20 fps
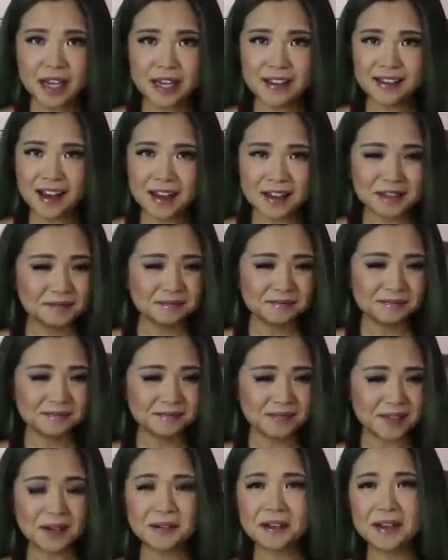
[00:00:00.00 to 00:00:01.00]
Yeah,
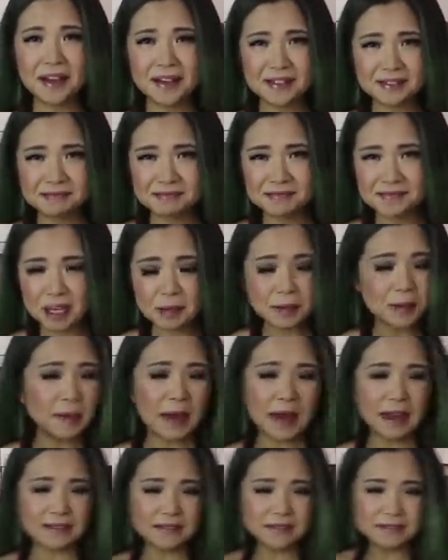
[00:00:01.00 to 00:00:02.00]
okay, I'll be
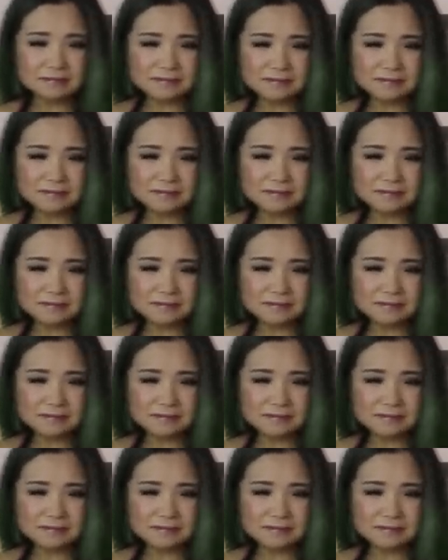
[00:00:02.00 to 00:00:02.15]
back.